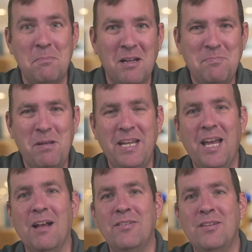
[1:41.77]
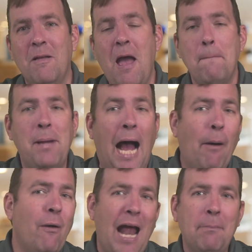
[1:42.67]
digitally pledged PDFs,
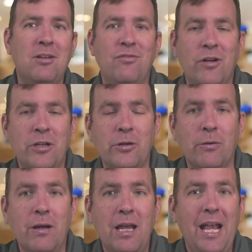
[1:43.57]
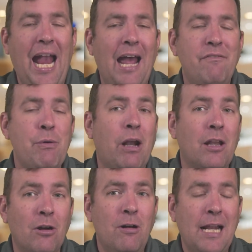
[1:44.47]
Power Apps is for you. And if you
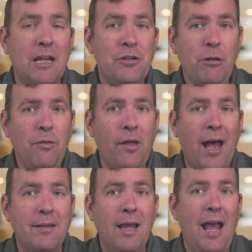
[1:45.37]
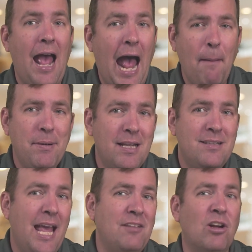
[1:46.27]
want to learn how to do that, App in
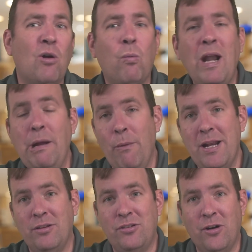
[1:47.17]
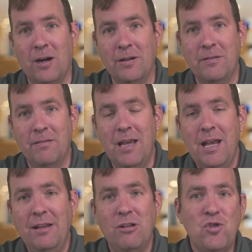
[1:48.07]
a Day is a great way to start.
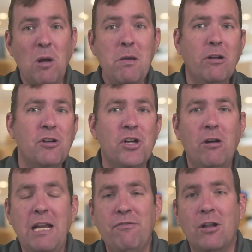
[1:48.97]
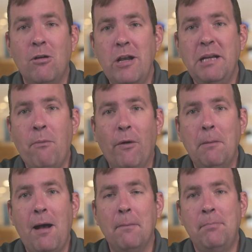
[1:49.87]
So join me on your journey for learning
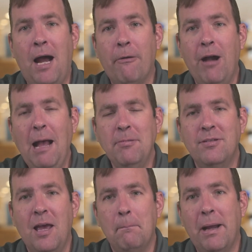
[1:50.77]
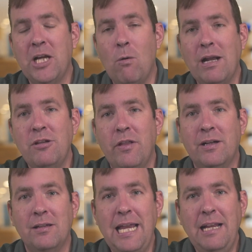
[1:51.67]
more about Power Apps by going to
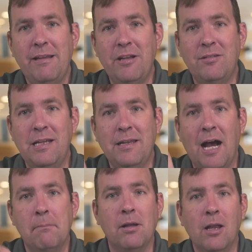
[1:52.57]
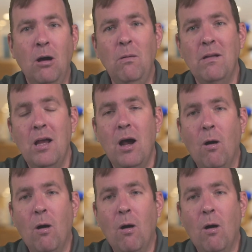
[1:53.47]
the link that you see down below